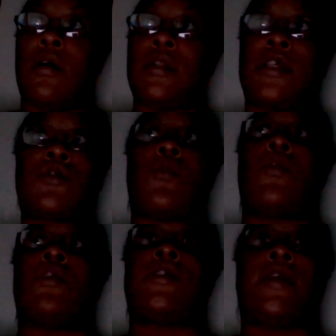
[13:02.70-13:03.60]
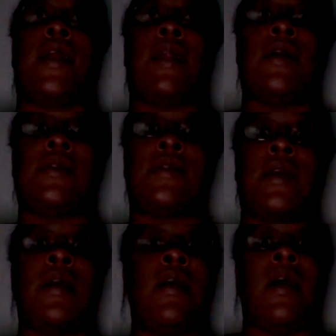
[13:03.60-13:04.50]
disorders that I listed.
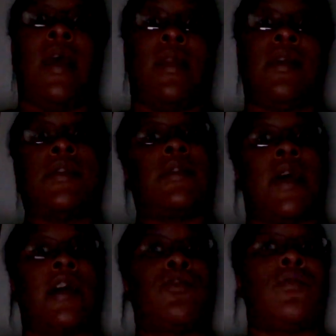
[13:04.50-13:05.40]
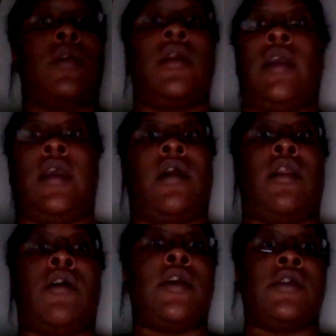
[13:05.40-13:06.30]
And this is actually a
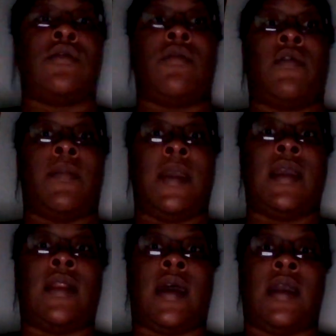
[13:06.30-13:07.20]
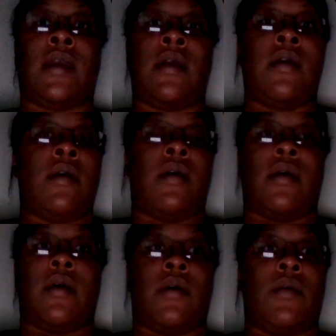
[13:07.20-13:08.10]
learning tool for me. Like
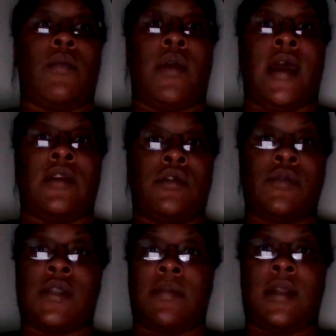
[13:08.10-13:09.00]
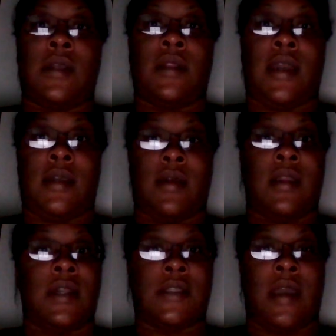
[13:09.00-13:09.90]
when I do something like an
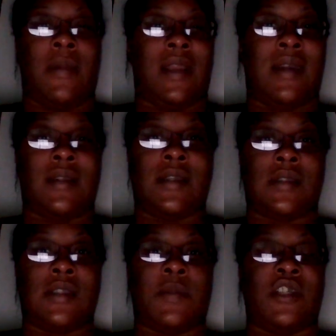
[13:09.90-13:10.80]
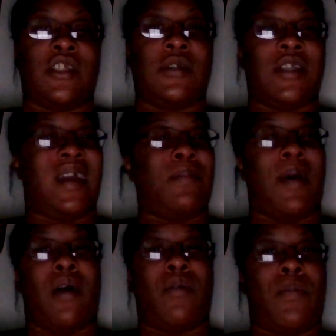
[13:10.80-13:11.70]
assignment like this, especially like
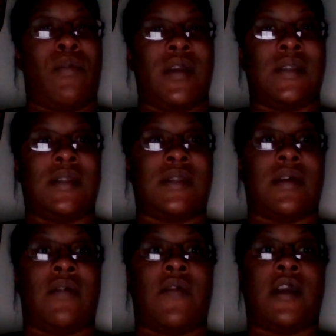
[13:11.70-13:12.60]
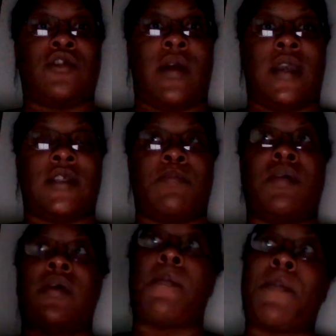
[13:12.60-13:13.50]
PowerPoints and stuff, I try to
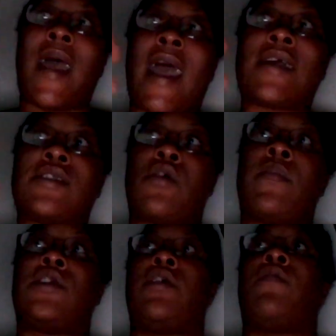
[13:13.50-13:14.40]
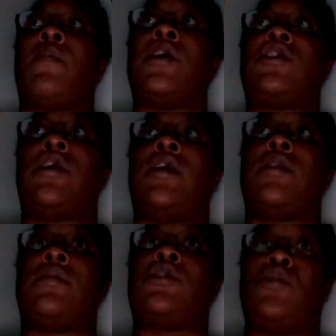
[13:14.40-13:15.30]
put pack so much information
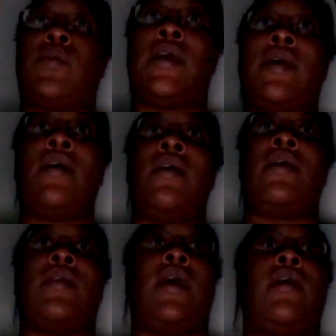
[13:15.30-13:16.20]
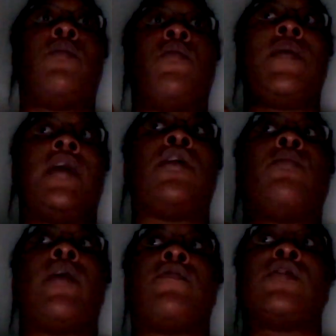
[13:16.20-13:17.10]
into it that it will be a good
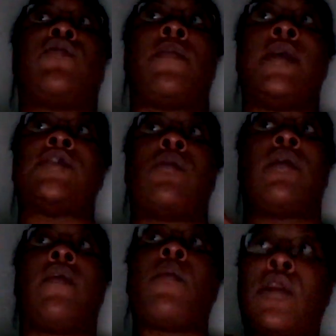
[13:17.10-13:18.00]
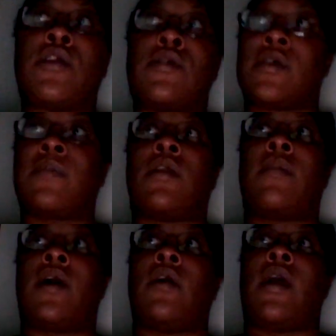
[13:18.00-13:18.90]
reference for me. So if I want to know something
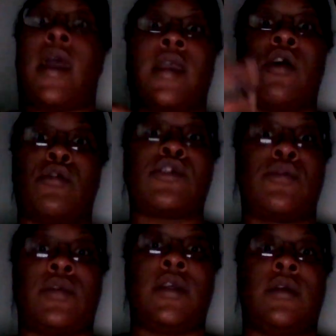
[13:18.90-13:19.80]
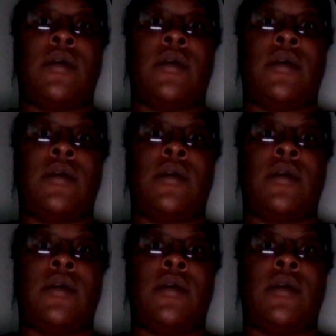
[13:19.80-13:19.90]
about it, I can go to it